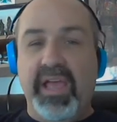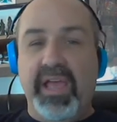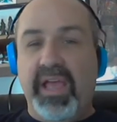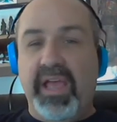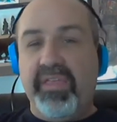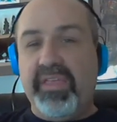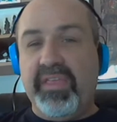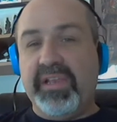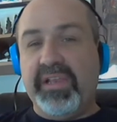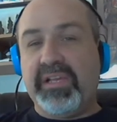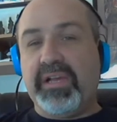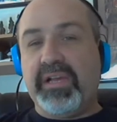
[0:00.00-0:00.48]

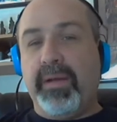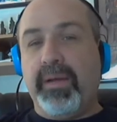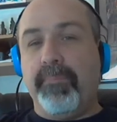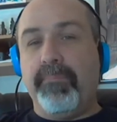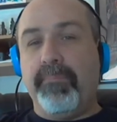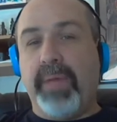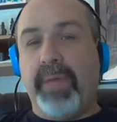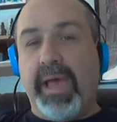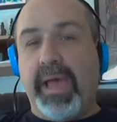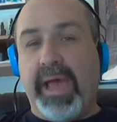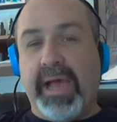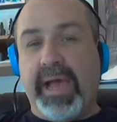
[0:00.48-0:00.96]
and then come
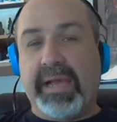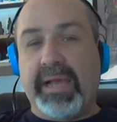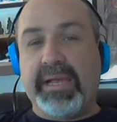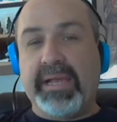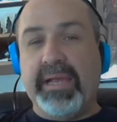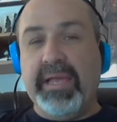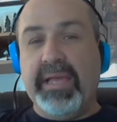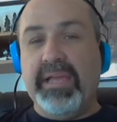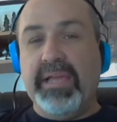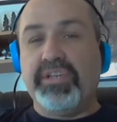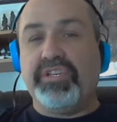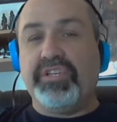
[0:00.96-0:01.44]
back
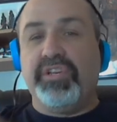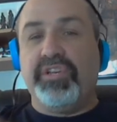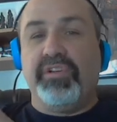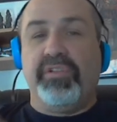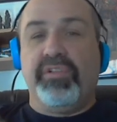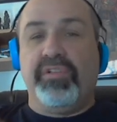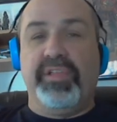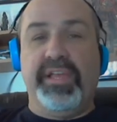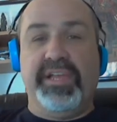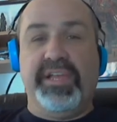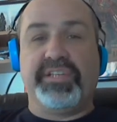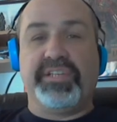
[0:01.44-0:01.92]
to your
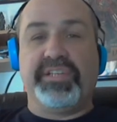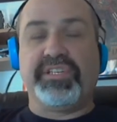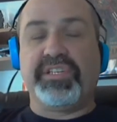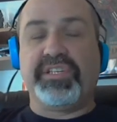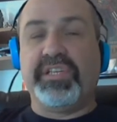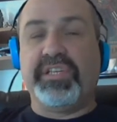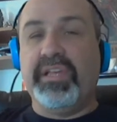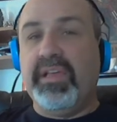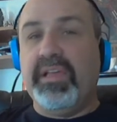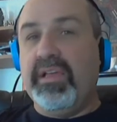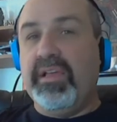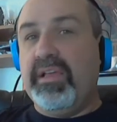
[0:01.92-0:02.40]

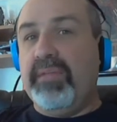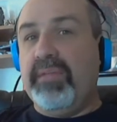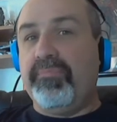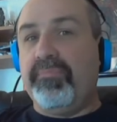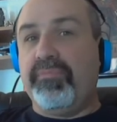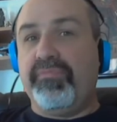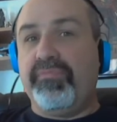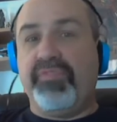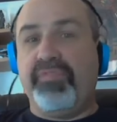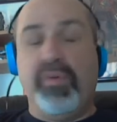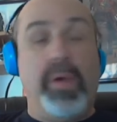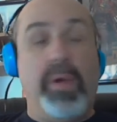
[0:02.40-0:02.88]
list
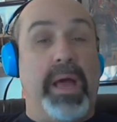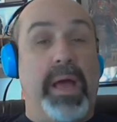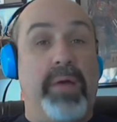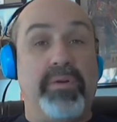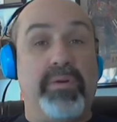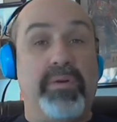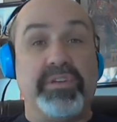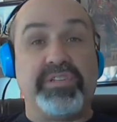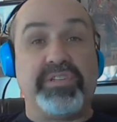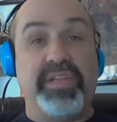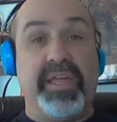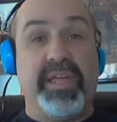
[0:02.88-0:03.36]
a few
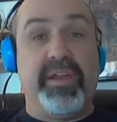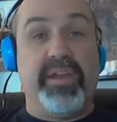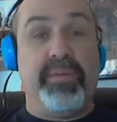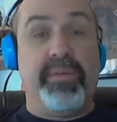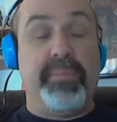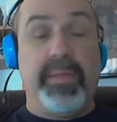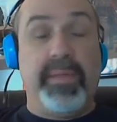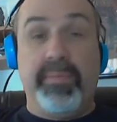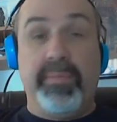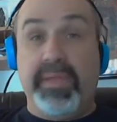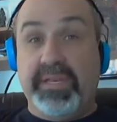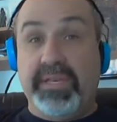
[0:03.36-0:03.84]
hours later,
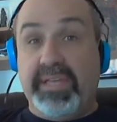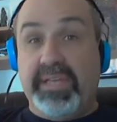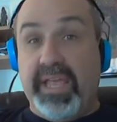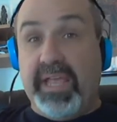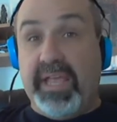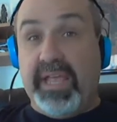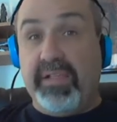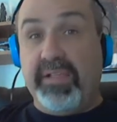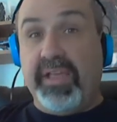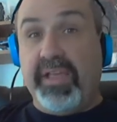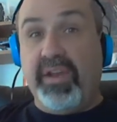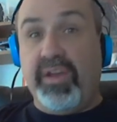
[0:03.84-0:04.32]
maybe a
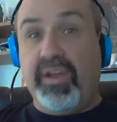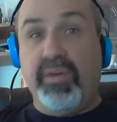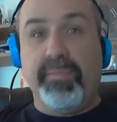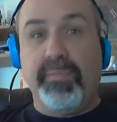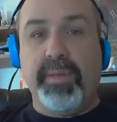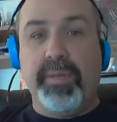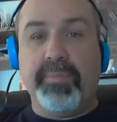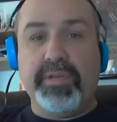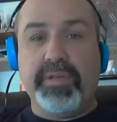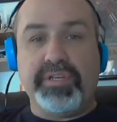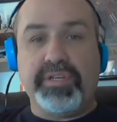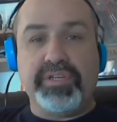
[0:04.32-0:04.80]
day later,
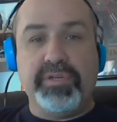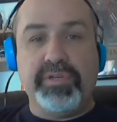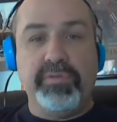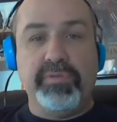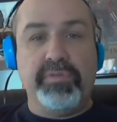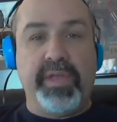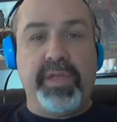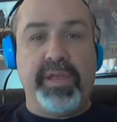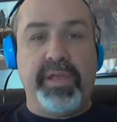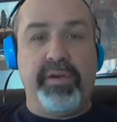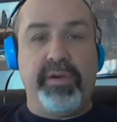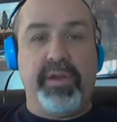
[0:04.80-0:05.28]
maybe a two
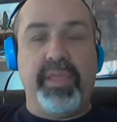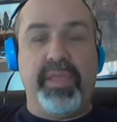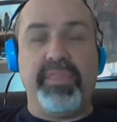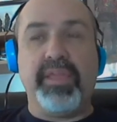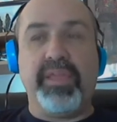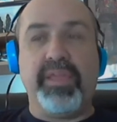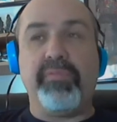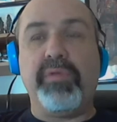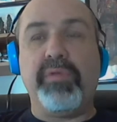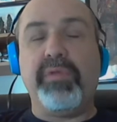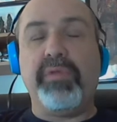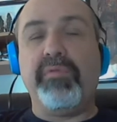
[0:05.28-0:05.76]
later, and
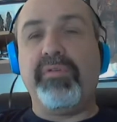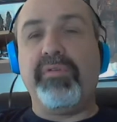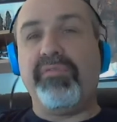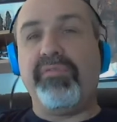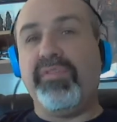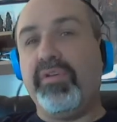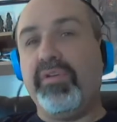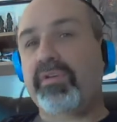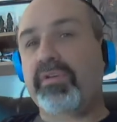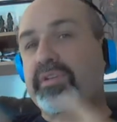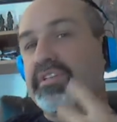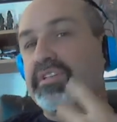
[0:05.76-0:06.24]
then we
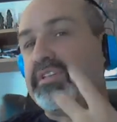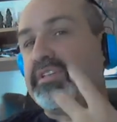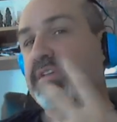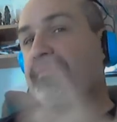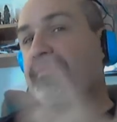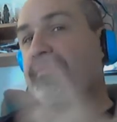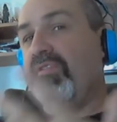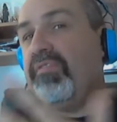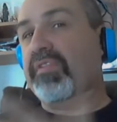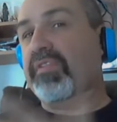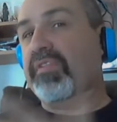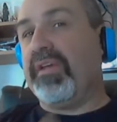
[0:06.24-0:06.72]
review it and see
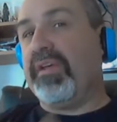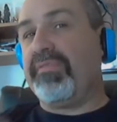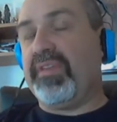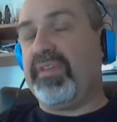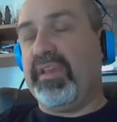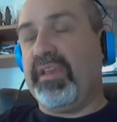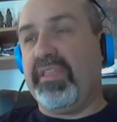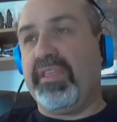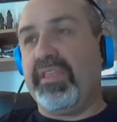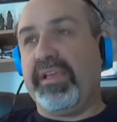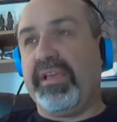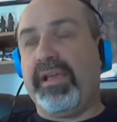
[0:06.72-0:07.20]
if you've left
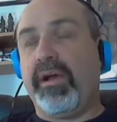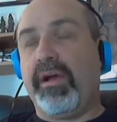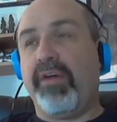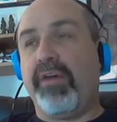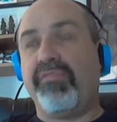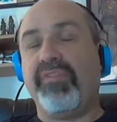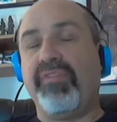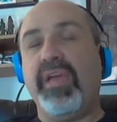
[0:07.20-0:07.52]
anything off.